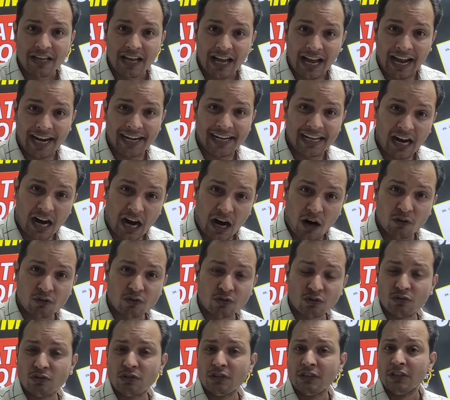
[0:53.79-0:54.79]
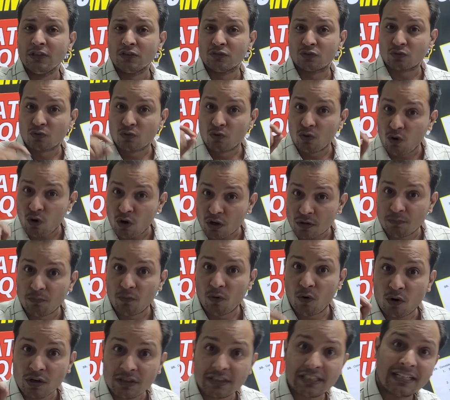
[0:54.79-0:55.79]
and how to score
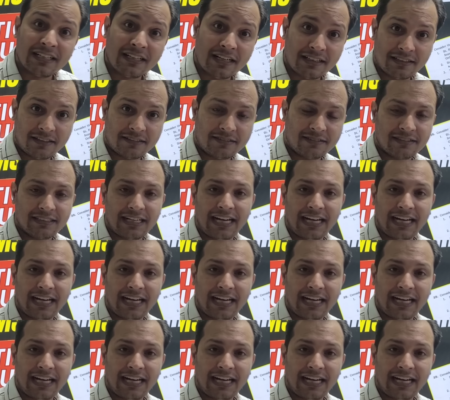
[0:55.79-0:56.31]
more than others.